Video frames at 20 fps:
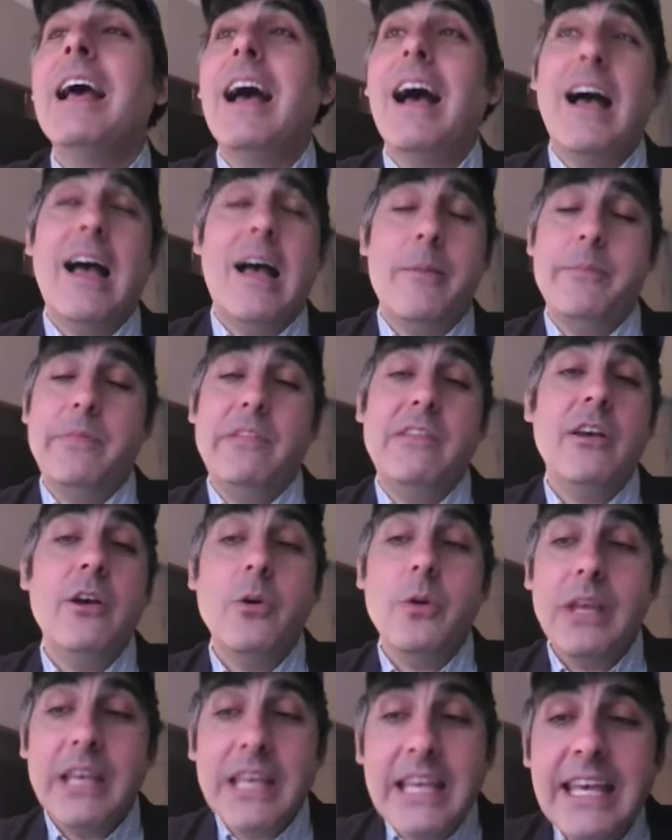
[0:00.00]
Um,
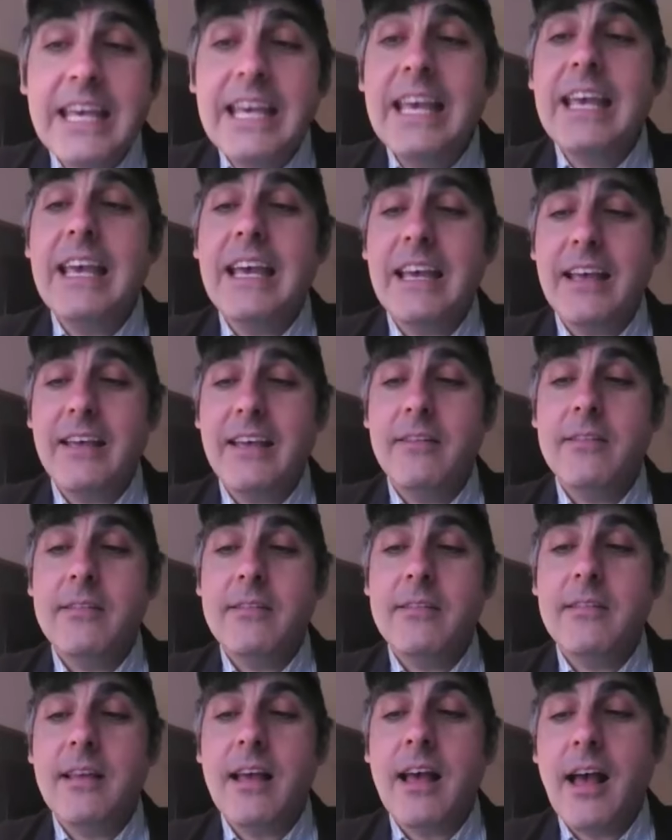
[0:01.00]
so he
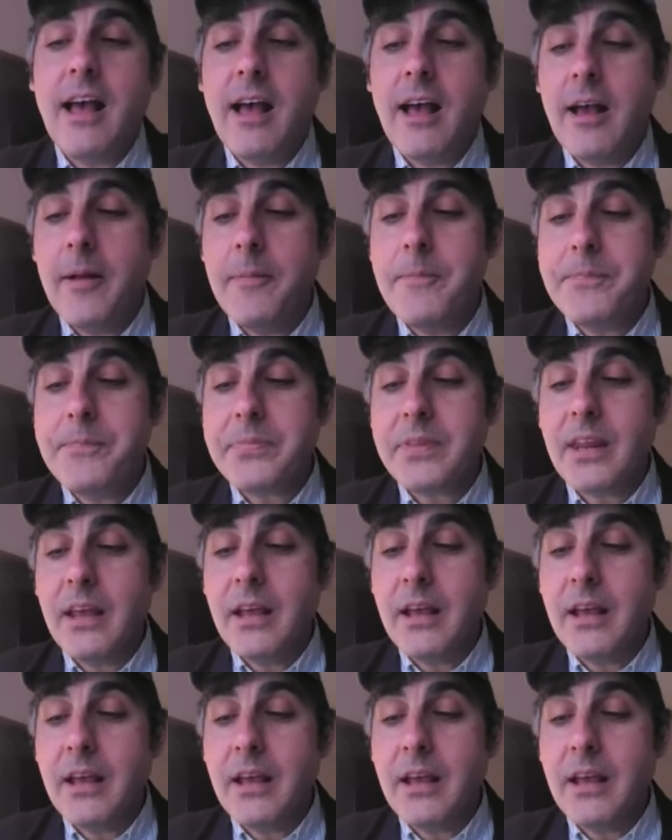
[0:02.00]
has um,